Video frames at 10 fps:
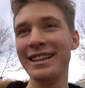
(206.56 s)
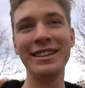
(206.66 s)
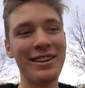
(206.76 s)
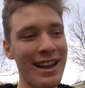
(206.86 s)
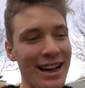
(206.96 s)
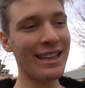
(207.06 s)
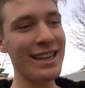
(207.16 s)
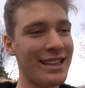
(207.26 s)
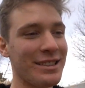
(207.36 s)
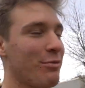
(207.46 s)
You're
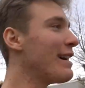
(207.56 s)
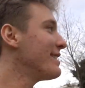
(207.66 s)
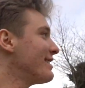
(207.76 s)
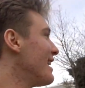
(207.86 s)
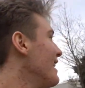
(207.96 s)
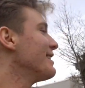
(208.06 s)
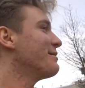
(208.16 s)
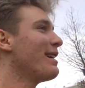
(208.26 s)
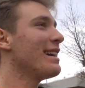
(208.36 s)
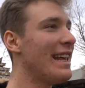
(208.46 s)
lucky, because Wednesday
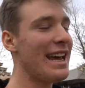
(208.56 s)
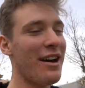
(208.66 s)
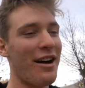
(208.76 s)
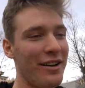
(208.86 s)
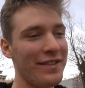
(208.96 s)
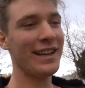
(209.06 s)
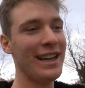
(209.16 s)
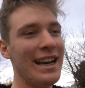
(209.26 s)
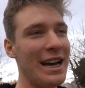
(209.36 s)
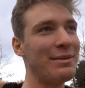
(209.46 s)
is my day off,
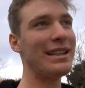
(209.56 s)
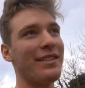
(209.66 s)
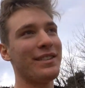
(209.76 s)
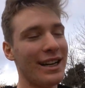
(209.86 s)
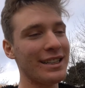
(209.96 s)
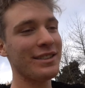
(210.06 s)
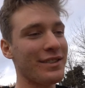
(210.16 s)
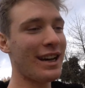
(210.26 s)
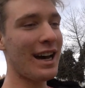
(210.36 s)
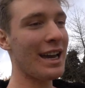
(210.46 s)
and we have tons
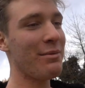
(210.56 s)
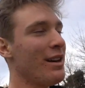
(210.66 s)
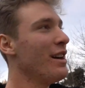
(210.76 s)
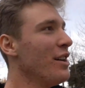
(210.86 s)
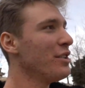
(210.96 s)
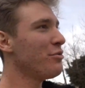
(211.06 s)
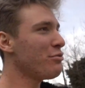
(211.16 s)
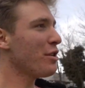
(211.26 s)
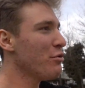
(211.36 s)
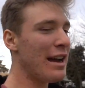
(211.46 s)
of time to
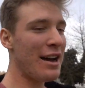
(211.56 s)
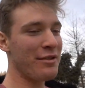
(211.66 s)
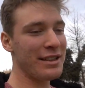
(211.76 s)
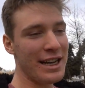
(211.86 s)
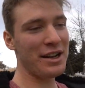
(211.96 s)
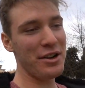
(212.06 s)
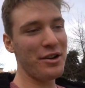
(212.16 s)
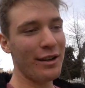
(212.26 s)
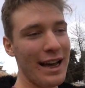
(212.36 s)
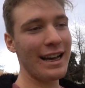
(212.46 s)
run around and, I don't
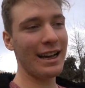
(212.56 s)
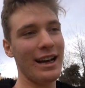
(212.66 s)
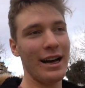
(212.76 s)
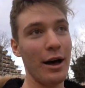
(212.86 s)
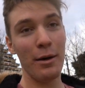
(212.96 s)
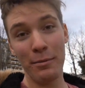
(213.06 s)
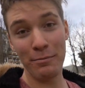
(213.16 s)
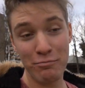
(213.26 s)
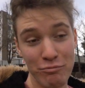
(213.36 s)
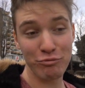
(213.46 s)
know, like
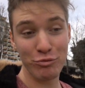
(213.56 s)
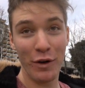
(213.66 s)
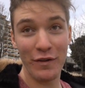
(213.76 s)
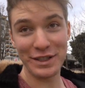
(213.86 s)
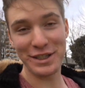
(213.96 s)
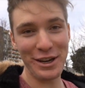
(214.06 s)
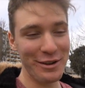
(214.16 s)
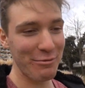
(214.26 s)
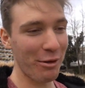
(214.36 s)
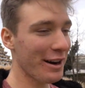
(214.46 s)
visit
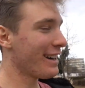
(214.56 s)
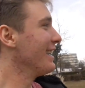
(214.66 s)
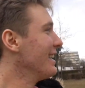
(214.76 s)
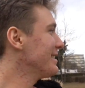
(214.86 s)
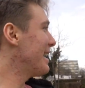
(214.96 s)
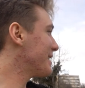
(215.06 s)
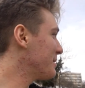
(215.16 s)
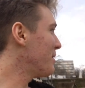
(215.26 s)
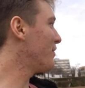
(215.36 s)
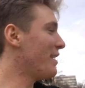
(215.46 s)
you at work. That's
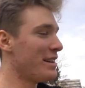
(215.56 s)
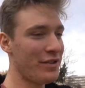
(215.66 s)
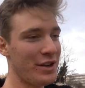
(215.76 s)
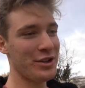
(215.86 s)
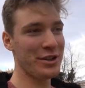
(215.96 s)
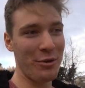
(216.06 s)
gonna be fun in the future.